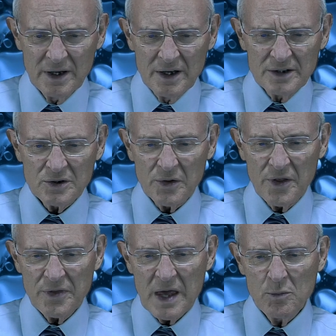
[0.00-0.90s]
So the
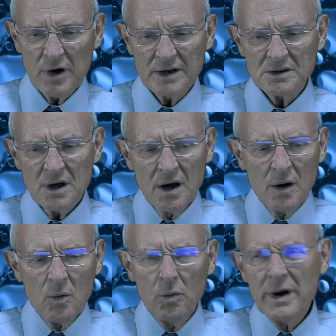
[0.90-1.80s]
theme was,
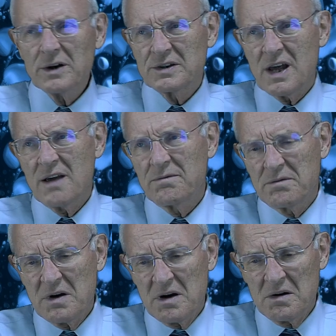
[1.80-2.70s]
we're safe.
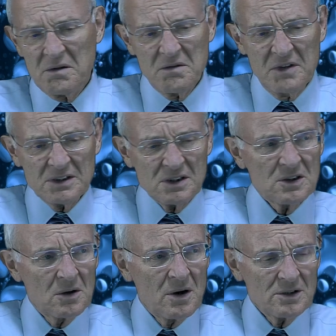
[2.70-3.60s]
This is
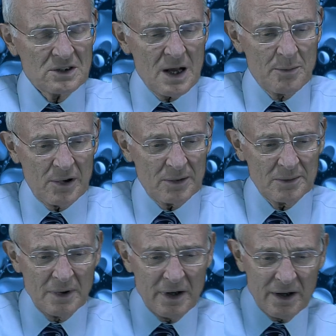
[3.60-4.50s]
the Lord's temple.
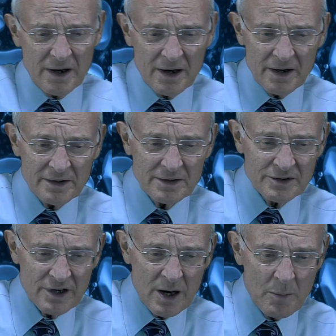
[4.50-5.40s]
And
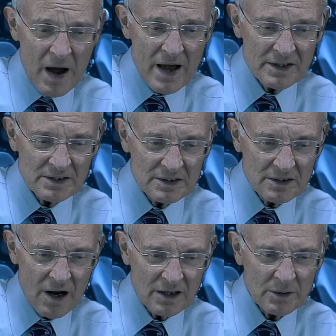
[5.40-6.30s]
Jeremiah
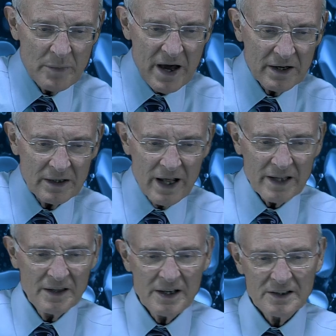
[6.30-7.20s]
talked about it
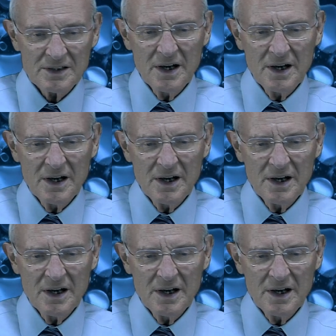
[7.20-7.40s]
like this.